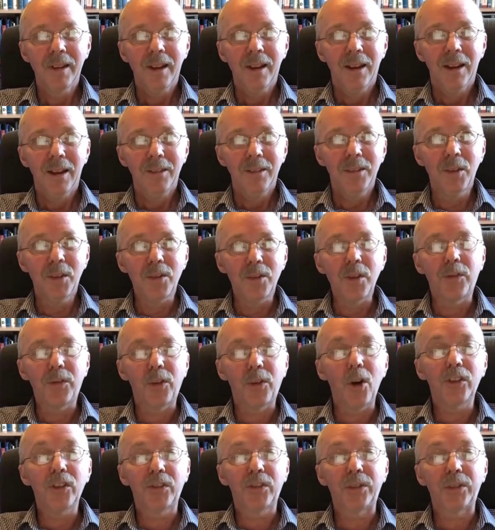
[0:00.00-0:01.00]
The
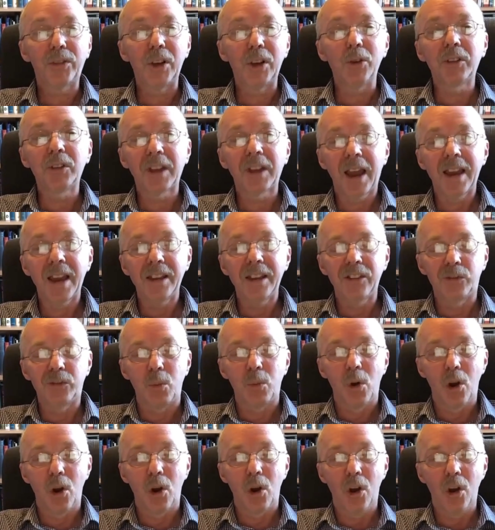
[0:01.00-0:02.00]
first few days
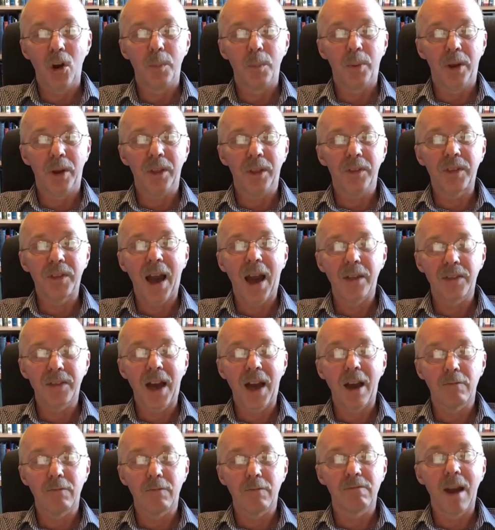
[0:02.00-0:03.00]
were, but
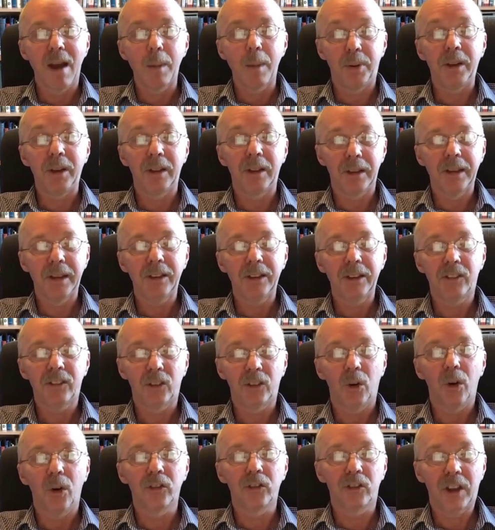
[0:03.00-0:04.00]
that rapidly
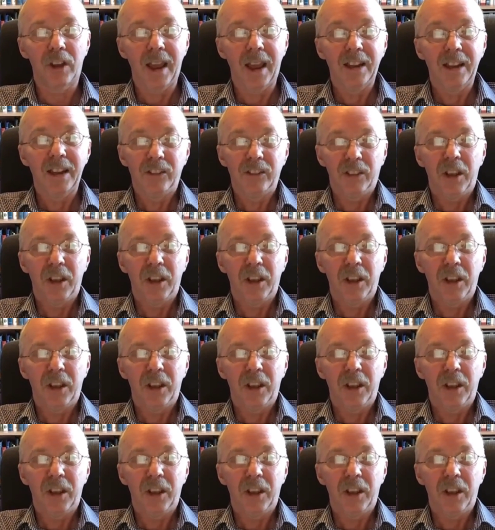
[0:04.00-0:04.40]
sort of changed.